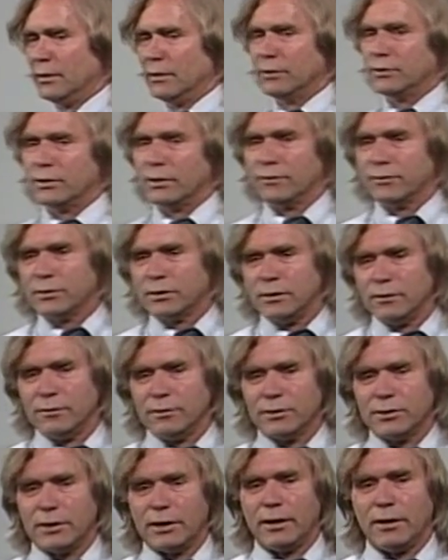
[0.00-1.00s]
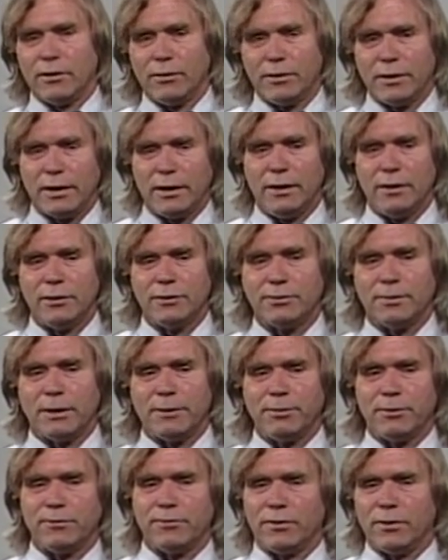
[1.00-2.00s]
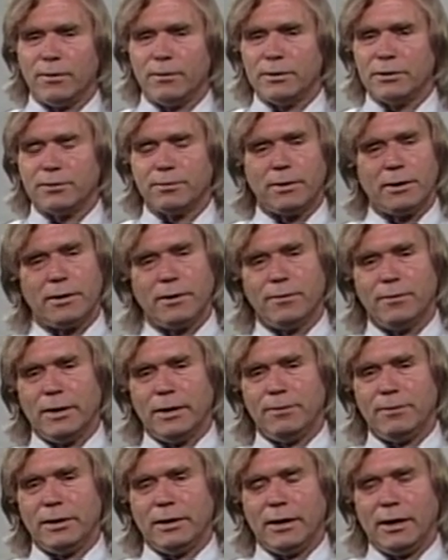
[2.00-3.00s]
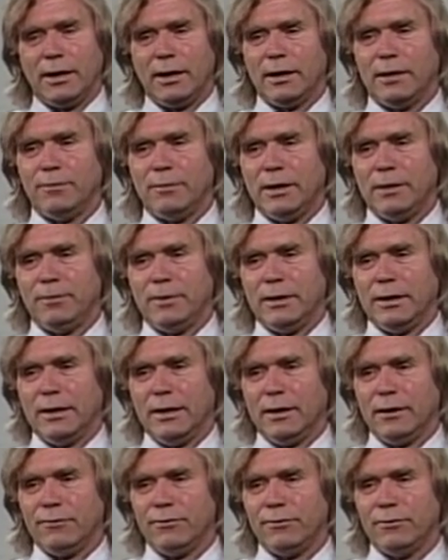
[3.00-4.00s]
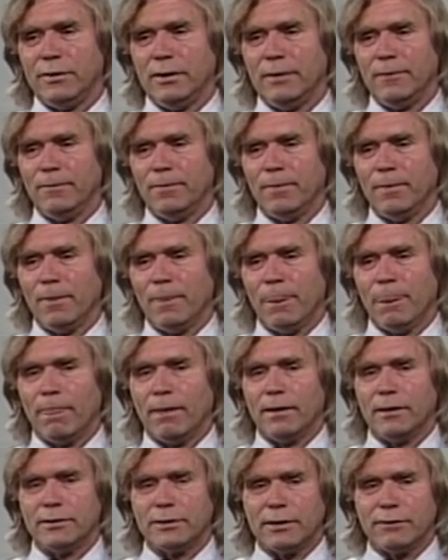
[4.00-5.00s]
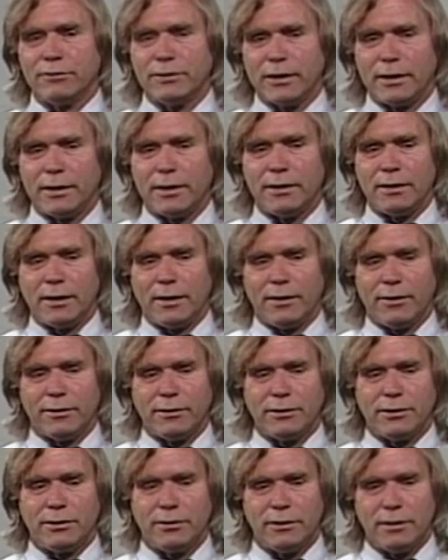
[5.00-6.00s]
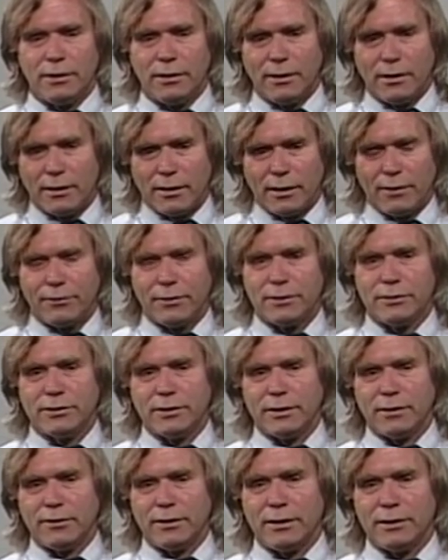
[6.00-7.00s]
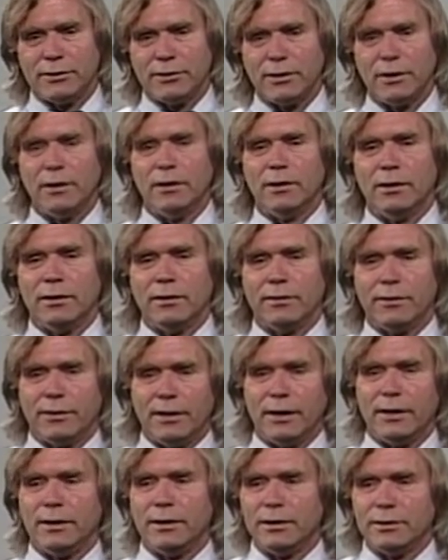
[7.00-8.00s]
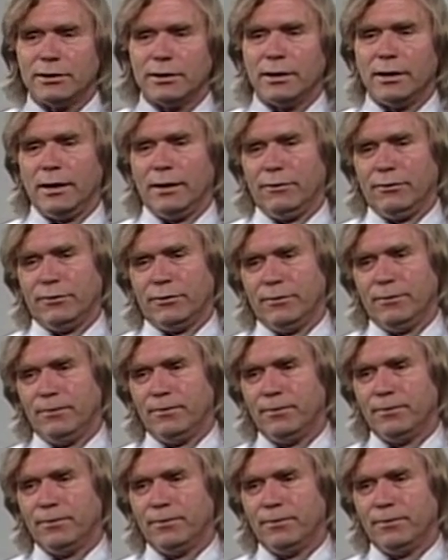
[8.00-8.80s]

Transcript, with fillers: So if students say, okay, here's my performance, but it may be an A, it may be an F, as I've said in others of this series, then it's an F.